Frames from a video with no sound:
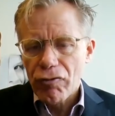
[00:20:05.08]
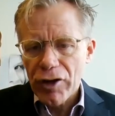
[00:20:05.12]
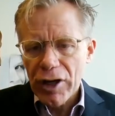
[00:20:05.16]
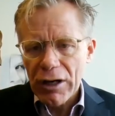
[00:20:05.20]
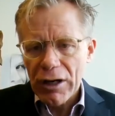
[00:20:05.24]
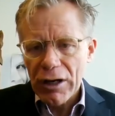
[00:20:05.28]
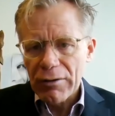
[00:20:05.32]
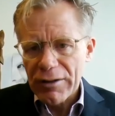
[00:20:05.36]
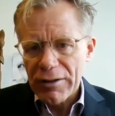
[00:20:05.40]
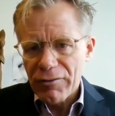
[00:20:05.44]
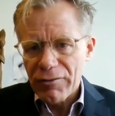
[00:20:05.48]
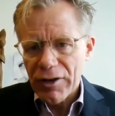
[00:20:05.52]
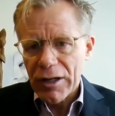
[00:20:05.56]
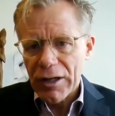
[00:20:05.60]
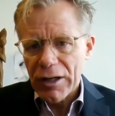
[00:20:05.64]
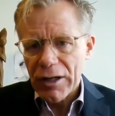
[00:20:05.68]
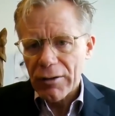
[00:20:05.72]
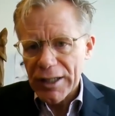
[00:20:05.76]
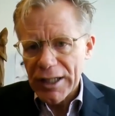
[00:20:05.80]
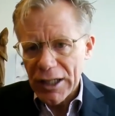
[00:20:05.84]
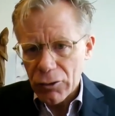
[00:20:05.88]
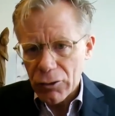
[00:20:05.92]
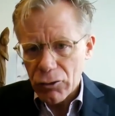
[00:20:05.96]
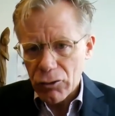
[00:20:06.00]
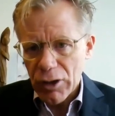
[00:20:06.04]
very,
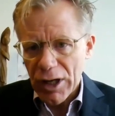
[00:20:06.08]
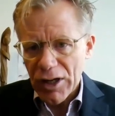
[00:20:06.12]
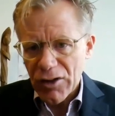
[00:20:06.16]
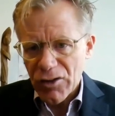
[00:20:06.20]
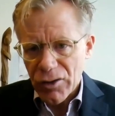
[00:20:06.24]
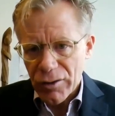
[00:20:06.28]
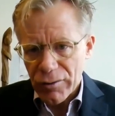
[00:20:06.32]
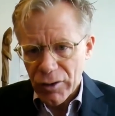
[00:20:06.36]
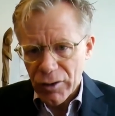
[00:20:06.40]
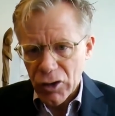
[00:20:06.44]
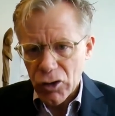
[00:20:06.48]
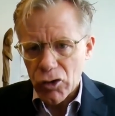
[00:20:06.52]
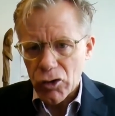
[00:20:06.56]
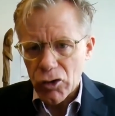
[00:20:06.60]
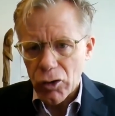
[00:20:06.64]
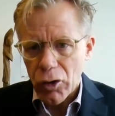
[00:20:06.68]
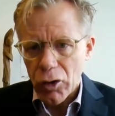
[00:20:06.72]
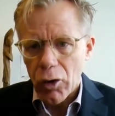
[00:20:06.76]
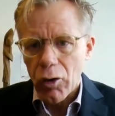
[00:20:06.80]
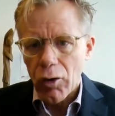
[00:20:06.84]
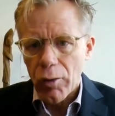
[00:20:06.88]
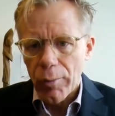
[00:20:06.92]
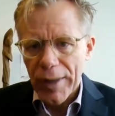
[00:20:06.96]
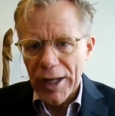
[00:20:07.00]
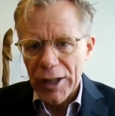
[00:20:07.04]
very aggressive
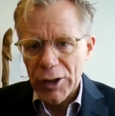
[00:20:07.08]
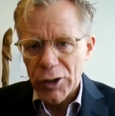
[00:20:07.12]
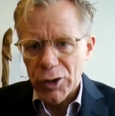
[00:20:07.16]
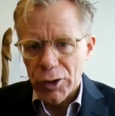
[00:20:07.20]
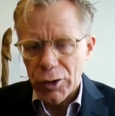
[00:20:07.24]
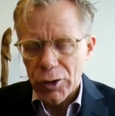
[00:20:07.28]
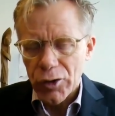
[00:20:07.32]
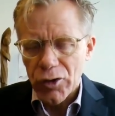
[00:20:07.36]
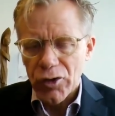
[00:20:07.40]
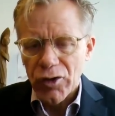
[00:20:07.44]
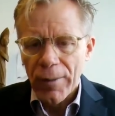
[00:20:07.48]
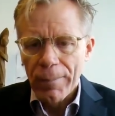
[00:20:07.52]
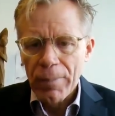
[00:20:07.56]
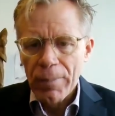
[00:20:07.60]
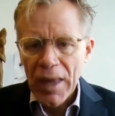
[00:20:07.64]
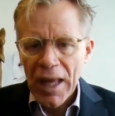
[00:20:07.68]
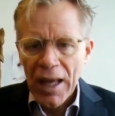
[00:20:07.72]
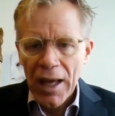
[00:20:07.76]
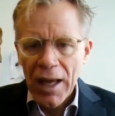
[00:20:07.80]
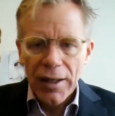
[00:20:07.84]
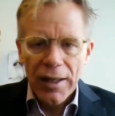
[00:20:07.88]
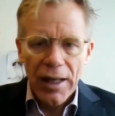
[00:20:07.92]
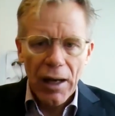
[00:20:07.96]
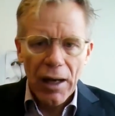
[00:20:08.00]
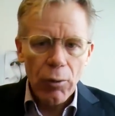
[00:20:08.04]
control measures.
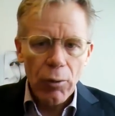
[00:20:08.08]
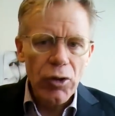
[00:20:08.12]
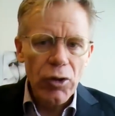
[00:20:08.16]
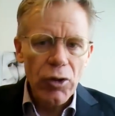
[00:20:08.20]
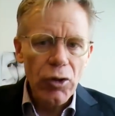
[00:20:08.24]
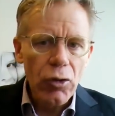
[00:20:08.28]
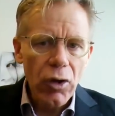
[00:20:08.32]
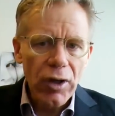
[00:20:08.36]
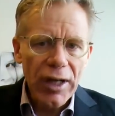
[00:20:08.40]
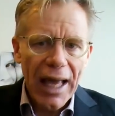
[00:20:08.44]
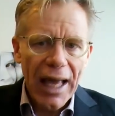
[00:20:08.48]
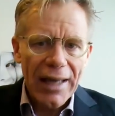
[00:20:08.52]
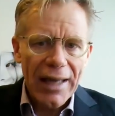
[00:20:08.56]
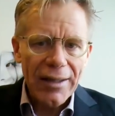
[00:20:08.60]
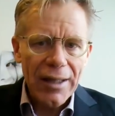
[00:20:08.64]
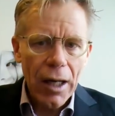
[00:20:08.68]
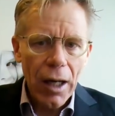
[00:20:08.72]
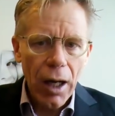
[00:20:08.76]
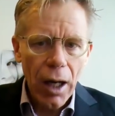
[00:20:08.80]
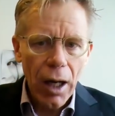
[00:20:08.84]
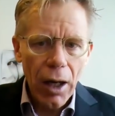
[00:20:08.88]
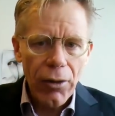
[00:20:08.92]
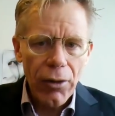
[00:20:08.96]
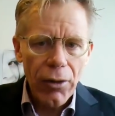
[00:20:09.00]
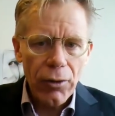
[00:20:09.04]
Now, when you look at
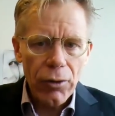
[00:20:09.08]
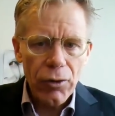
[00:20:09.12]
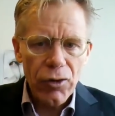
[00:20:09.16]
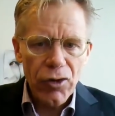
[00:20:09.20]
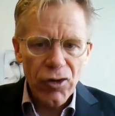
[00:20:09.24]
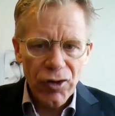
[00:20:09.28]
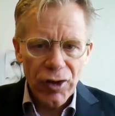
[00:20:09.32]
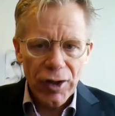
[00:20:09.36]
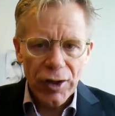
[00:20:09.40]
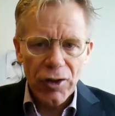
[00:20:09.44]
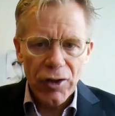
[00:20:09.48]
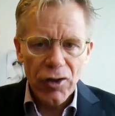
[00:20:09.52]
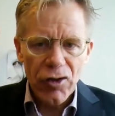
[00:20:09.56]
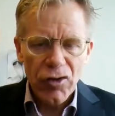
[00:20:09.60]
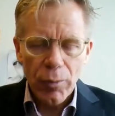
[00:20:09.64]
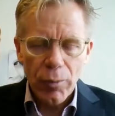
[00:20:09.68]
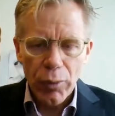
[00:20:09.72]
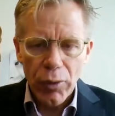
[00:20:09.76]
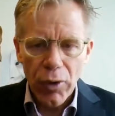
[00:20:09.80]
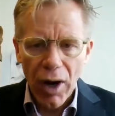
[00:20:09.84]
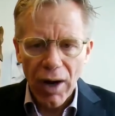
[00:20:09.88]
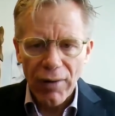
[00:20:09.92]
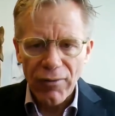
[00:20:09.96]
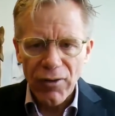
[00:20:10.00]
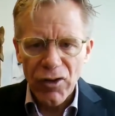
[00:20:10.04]
other cities and
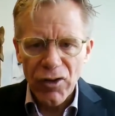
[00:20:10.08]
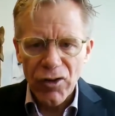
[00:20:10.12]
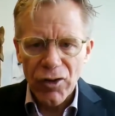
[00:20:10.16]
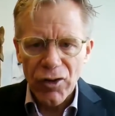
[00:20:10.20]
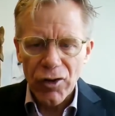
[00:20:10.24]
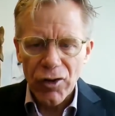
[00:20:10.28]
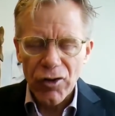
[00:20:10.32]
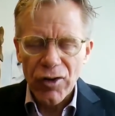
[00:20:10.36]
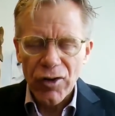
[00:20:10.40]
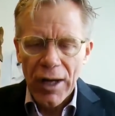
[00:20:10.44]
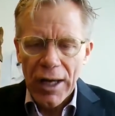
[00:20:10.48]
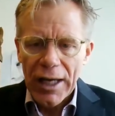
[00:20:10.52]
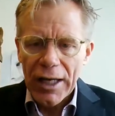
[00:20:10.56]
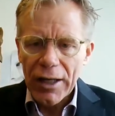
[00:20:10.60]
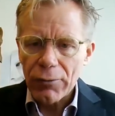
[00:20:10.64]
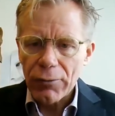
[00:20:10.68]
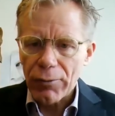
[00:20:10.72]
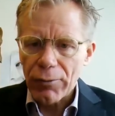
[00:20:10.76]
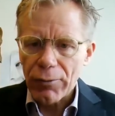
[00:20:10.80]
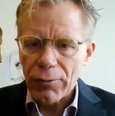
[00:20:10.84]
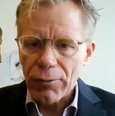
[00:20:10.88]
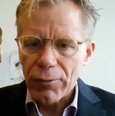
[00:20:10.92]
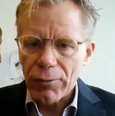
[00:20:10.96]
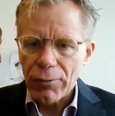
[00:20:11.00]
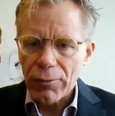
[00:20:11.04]
provinces, it
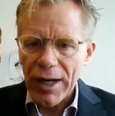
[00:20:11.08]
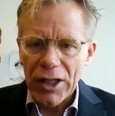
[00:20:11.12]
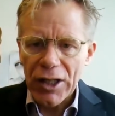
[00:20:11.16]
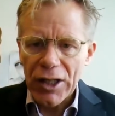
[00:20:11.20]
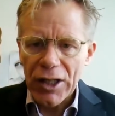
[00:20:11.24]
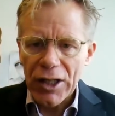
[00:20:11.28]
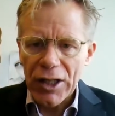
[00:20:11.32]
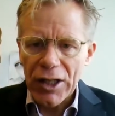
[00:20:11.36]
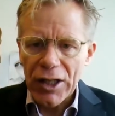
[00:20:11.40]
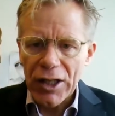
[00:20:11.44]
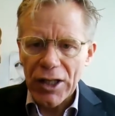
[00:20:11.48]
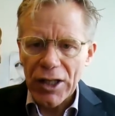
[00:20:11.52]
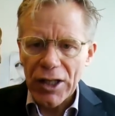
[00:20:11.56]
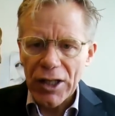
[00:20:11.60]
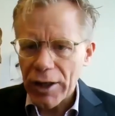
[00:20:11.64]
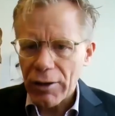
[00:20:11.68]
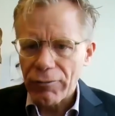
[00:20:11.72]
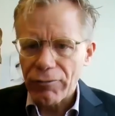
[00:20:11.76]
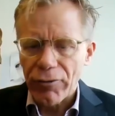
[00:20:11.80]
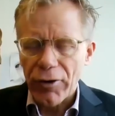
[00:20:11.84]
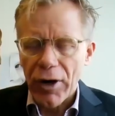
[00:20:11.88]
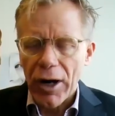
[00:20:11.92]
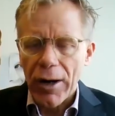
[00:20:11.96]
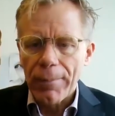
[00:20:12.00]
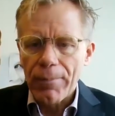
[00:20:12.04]
ranged
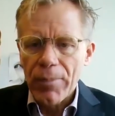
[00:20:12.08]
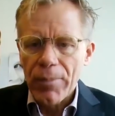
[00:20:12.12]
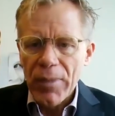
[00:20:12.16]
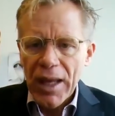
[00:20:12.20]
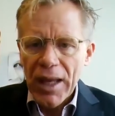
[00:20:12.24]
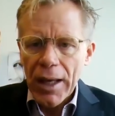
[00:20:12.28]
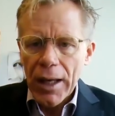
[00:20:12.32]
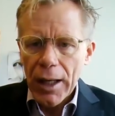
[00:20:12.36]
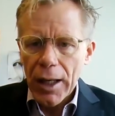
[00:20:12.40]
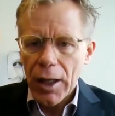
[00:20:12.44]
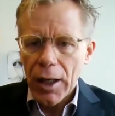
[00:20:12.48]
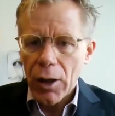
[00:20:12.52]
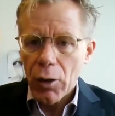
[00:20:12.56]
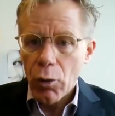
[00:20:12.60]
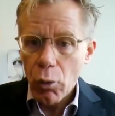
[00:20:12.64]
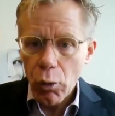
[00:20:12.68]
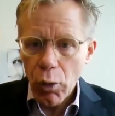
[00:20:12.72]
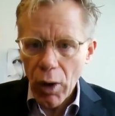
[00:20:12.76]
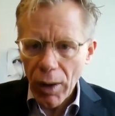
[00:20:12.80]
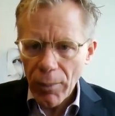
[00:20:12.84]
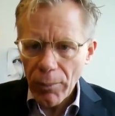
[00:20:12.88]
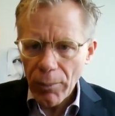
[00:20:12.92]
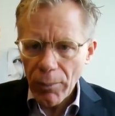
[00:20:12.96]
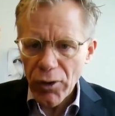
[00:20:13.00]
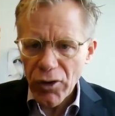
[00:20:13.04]
anywhere from
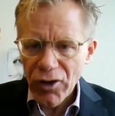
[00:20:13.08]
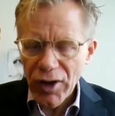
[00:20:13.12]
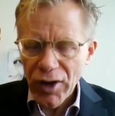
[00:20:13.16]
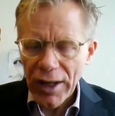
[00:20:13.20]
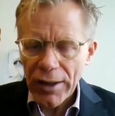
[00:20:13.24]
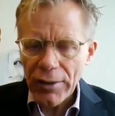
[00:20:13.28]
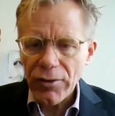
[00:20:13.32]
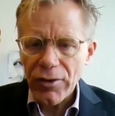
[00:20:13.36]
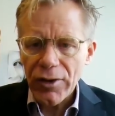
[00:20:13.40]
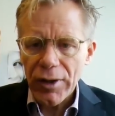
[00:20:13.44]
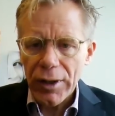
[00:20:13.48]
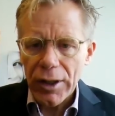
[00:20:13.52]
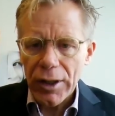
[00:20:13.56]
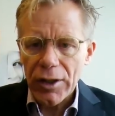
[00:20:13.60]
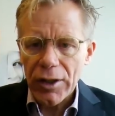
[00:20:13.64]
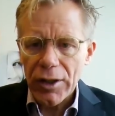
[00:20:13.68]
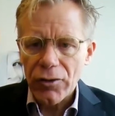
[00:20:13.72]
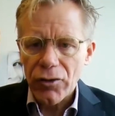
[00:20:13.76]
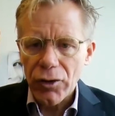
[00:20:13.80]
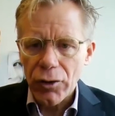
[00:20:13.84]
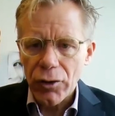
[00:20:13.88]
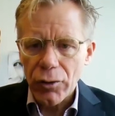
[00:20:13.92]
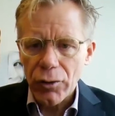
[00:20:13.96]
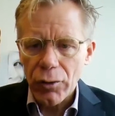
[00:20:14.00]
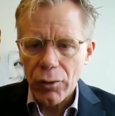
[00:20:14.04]

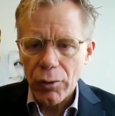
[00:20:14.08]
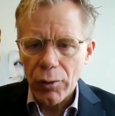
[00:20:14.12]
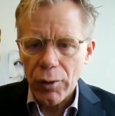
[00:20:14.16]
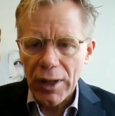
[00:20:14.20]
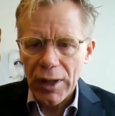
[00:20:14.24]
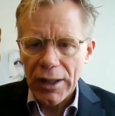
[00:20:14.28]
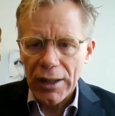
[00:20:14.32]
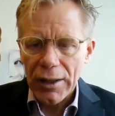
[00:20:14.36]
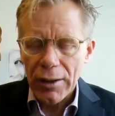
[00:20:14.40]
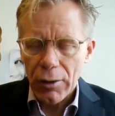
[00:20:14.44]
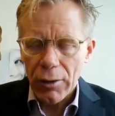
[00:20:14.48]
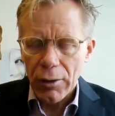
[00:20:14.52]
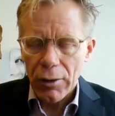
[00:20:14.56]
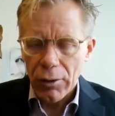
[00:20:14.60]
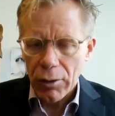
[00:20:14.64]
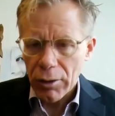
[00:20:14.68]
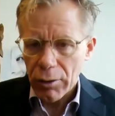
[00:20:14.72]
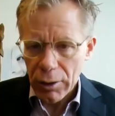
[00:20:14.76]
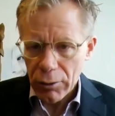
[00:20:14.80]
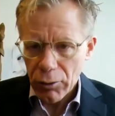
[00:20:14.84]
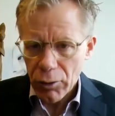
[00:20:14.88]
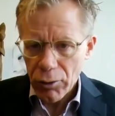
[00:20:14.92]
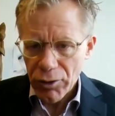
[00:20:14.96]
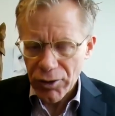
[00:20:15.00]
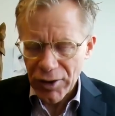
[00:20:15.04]
1%
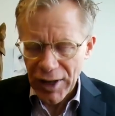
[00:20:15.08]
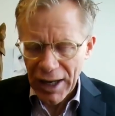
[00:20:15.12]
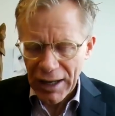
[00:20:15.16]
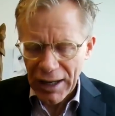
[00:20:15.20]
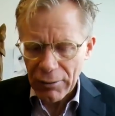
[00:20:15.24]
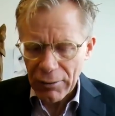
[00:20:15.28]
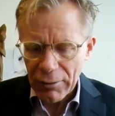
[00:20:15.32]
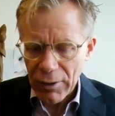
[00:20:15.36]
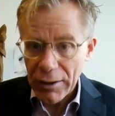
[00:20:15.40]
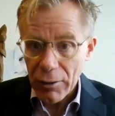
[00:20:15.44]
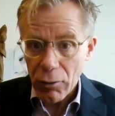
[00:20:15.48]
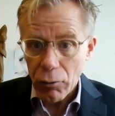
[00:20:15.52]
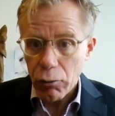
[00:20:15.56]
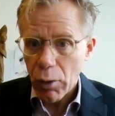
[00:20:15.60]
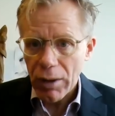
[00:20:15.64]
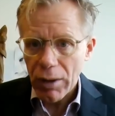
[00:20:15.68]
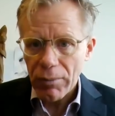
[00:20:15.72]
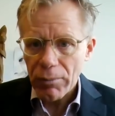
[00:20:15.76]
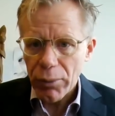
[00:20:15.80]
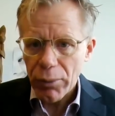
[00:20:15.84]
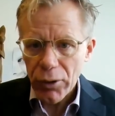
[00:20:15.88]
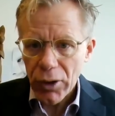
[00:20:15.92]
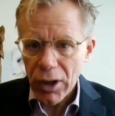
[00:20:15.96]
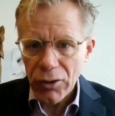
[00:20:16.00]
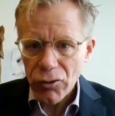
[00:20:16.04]
or a crude attack rate of
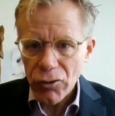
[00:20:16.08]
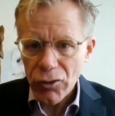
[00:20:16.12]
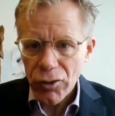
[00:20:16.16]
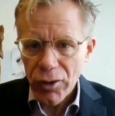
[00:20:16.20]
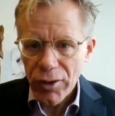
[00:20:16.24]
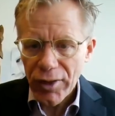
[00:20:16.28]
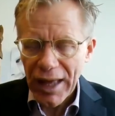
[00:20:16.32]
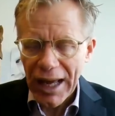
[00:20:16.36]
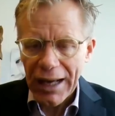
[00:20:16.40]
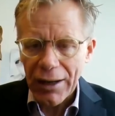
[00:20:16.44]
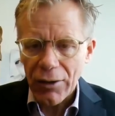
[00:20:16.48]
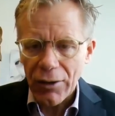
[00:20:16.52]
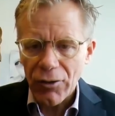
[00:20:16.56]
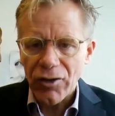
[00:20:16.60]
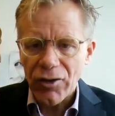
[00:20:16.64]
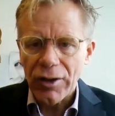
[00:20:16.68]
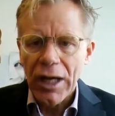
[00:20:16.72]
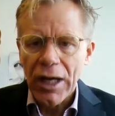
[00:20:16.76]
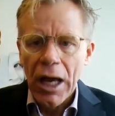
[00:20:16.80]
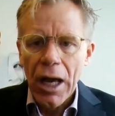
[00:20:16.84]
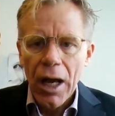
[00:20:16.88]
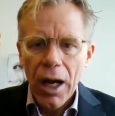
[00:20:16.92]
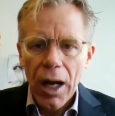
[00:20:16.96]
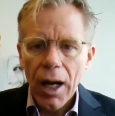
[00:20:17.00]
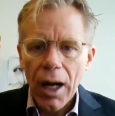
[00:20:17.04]
1 per
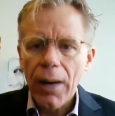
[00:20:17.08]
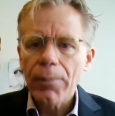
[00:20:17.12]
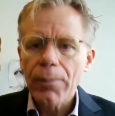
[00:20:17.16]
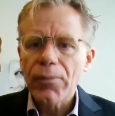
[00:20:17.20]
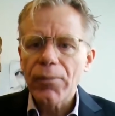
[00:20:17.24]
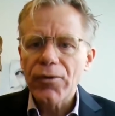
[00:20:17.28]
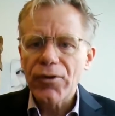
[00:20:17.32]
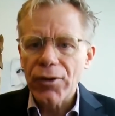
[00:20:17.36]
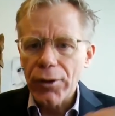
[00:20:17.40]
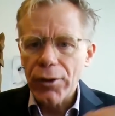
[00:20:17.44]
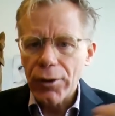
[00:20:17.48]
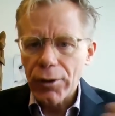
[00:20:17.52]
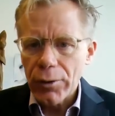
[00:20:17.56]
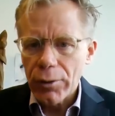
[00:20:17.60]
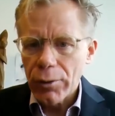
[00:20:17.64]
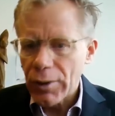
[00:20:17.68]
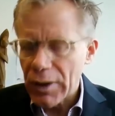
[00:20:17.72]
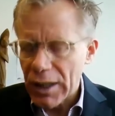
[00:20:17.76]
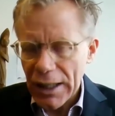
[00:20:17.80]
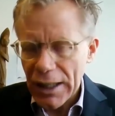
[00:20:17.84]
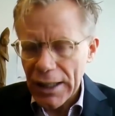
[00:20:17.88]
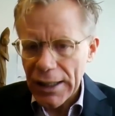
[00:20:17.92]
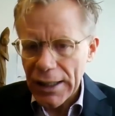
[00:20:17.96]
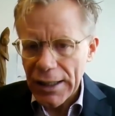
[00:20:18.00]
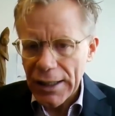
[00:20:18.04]
100,000 up to